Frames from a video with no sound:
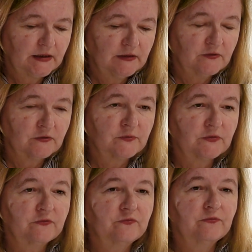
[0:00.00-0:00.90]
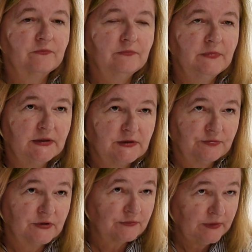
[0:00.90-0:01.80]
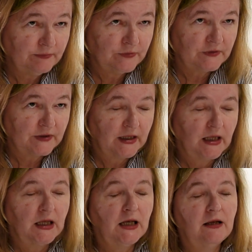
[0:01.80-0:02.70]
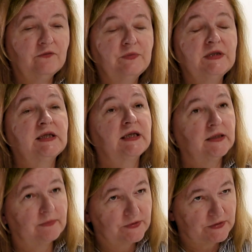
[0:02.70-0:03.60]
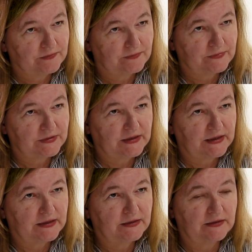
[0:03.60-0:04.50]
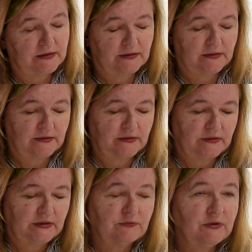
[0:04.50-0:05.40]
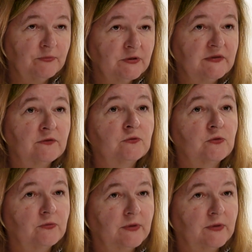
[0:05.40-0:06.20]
in terms of military equipment have been kept. And the equipment is on the